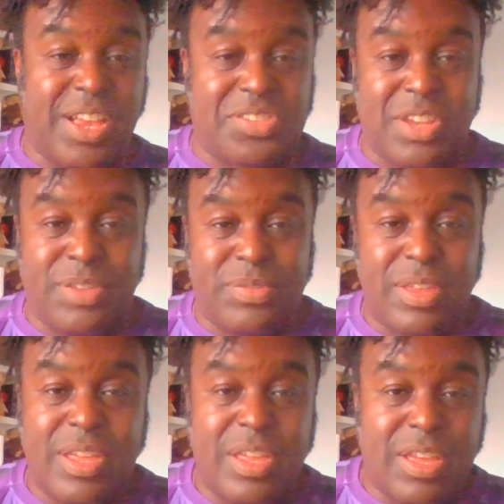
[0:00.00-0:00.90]
asked him
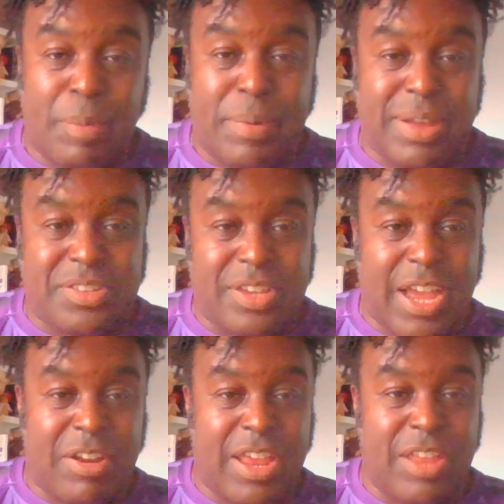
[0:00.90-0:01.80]
about
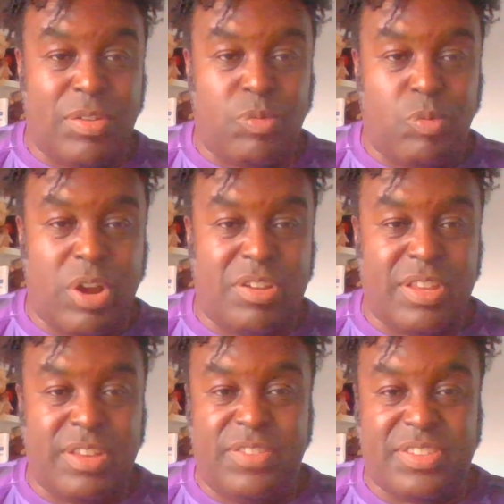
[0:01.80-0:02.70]
Harry Kane and where he,
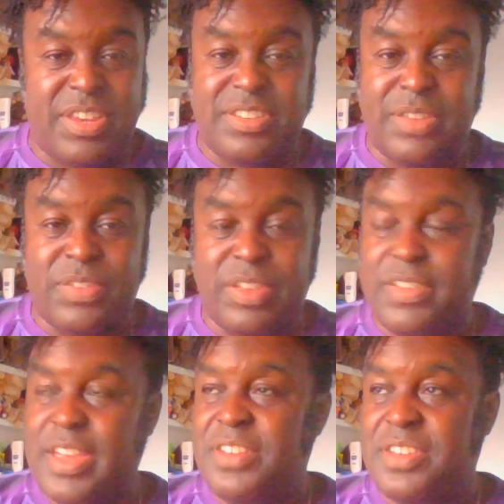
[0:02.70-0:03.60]
and if he sees if
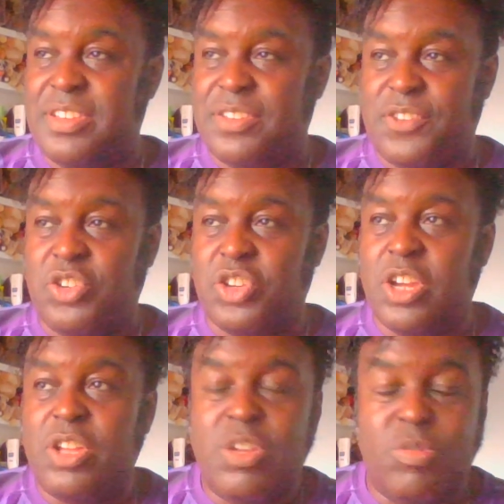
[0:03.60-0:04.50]
Kane sees his future
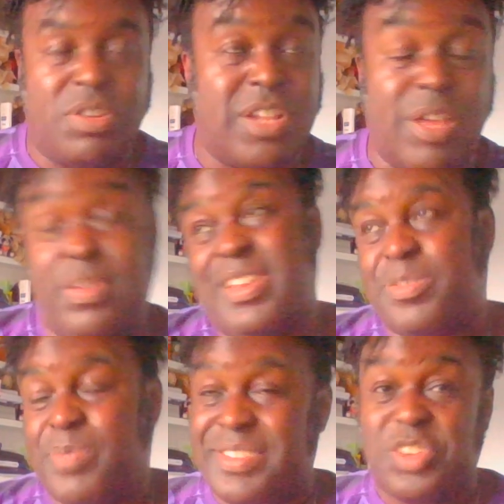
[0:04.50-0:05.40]
with the club.
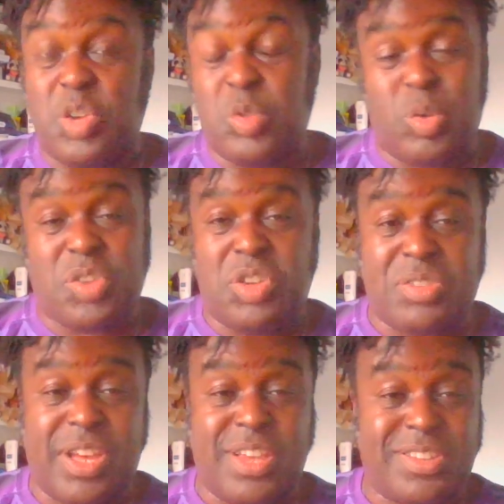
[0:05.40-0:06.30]
That's essentially what the question
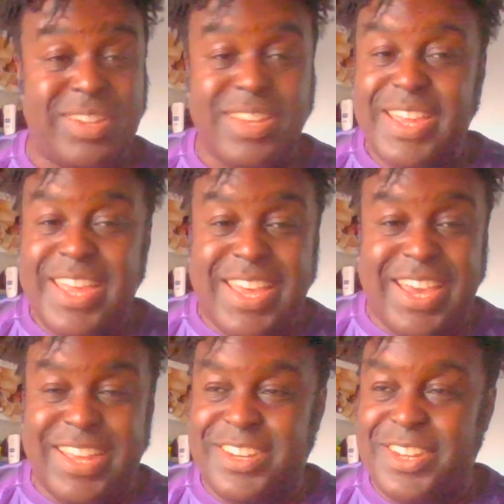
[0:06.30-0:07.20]
was asked.
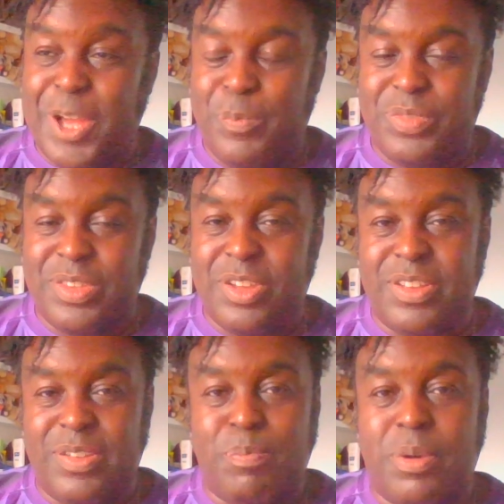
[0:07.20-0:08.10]
And
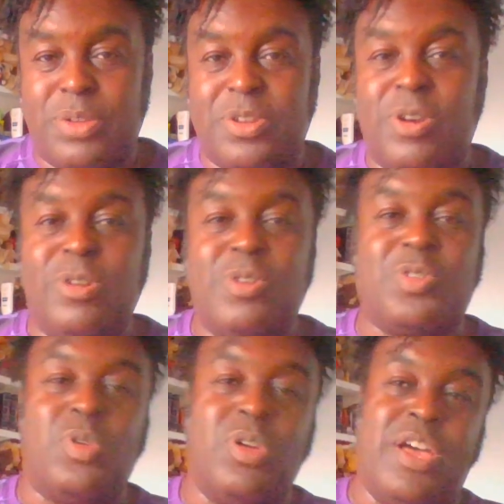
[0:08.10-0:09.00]
Postecoglou's
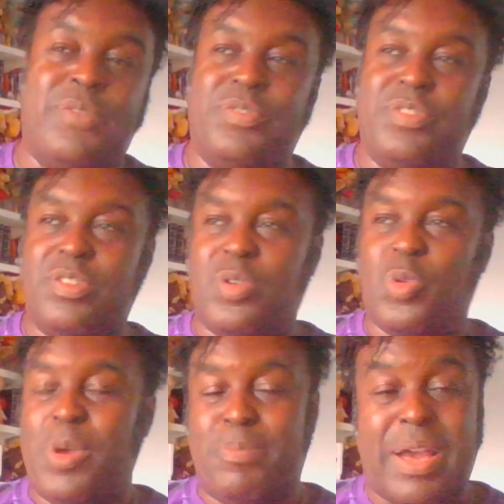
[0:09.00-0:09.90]

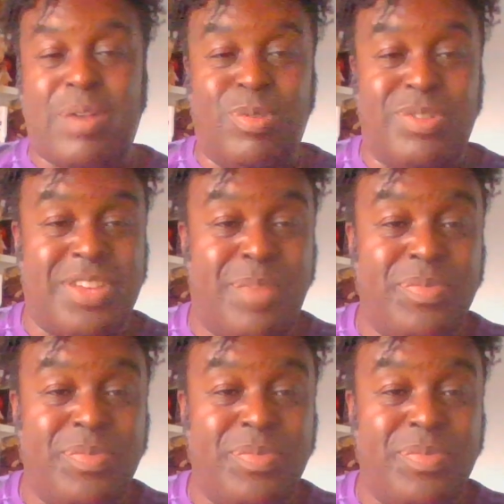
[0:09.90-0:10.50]
quote back was.